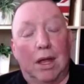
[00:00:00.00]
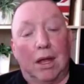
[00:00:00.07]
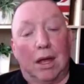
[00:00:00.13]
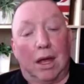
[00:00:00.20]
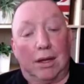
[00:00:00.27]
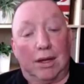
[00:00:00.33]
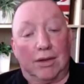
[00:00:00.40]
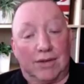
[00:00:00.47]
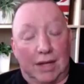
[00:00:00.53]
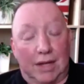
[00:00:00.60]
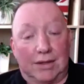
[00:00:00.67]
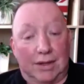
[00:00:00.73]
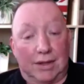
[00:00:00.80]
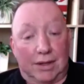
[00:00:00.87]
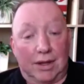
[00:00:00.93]
And I
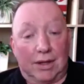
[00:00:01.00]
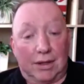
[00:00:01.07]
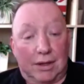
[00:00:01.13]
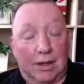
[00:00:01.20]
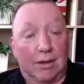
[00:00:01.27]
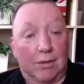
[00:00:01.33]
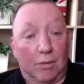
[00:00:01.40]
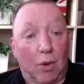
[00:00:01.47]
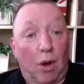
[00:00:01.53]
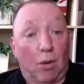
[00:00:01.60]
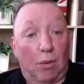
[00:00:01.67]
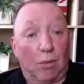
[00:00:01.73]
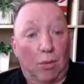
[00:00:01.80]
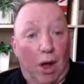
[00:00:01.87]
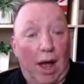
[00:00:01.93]
sent her the, the
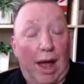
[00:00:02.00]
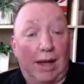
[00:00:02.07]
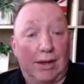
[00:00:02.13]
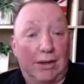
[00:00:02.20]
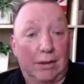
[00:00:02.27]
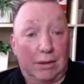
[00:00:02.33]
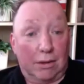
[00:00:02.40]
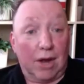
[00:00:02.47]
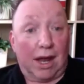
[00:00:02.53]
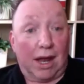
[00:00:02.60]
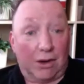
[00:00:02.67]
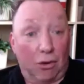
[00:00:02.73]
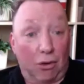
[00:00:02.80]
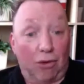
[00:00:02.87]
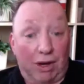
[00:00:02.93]
what what I
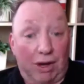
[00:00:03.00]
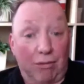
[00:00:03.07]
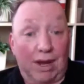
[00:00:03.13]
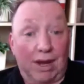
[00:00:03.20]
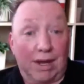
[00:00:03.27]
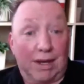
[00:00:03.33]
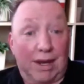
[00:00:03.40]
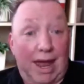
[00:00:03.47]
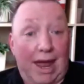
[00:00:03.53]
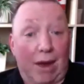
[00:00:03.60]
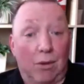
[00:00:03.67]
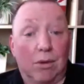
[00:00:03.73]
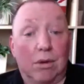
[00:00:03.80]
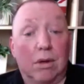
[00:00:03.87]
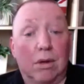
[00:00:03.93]
I'd already written down,
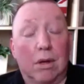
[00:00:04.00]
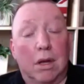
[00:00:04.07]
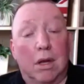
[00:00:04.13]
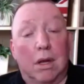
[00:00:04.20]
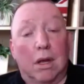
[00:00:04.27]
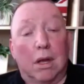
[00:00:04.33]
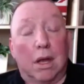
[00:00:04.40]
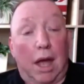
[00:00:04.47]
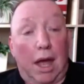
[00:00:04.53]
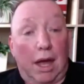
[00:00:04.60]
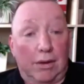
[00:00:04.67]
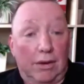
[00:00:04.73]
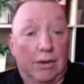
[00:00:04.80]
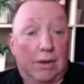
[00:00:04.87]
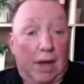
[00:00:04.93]

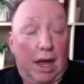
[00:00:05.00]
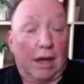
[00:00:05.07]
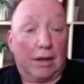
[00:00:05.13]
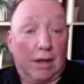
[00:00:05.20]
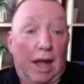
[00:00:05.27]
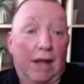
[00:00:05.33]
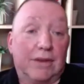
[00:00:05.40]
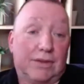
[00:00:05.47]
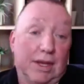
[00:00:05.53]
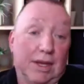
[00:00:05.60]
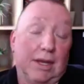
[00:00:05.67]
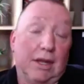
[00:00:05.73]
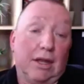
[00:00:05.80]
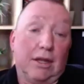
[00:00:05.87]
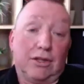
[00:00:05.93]
and I, would
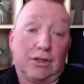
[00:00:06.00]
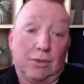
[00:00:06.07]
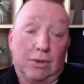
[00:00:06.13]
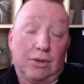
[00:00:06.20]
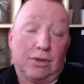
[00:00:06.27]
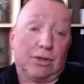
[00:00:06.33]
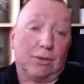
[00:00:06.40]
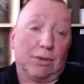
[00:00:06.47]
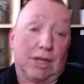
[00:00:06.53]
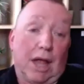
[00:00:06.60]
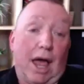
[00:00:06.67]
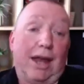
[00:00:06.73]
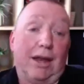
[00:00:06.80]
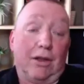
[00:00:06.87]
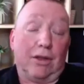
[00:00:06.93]
seen her, and she was she was
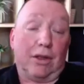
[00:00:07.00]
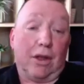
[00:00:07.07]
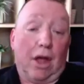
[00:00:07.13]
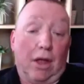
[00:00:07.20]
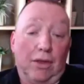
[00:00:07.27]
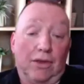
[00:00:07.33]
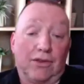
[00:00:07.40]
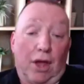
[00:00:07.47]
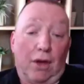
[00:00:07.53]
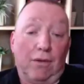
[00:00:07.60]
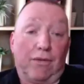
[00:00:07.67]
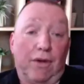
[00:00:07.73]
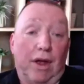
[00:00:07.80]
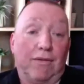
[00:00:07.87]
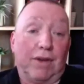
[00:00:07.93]
lying on, on the
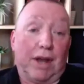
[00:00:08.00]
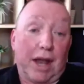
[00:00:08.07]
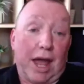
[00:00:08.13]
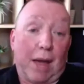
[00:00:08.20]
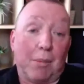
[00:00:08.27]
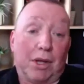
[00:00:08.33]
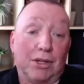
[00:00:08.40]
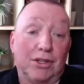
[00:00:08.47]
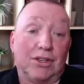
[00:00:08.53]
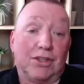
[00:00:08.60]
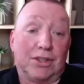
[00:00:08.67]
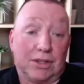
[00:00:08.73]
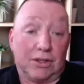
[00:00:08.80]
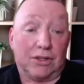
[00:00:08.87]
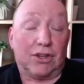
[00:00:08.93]
sofa having a nap, and she
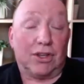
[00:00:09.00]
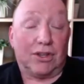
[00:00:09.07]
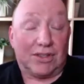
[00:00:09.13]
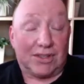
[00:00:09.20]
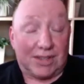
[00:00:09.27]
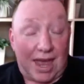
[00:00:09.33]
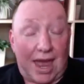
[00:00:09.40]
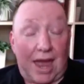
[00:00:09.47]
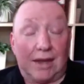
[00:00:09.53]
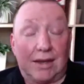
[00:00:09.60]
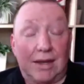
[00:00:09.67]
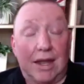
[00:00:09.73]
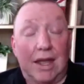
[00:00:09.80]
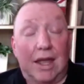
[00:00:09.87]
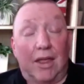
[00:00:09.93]
she'd said
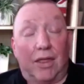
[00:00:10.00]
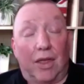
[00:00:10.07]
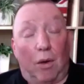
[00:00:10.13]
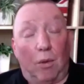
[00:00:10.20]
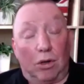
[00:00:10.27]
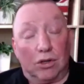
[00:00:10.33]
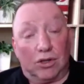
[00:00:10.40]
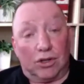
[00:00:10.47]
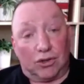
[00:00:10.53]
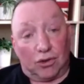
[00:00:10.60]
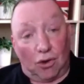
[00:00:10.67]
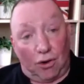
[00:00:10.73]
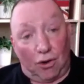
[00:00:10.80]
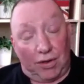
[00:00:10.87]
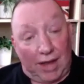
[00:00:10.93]
about what she
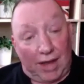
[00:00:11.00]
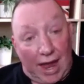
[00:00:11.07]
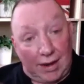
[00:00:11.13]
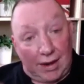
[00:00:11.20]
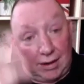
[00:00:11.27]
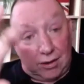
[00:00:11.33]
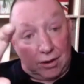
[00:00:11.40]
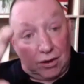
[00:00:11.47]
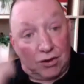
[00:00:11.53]
saw at the end.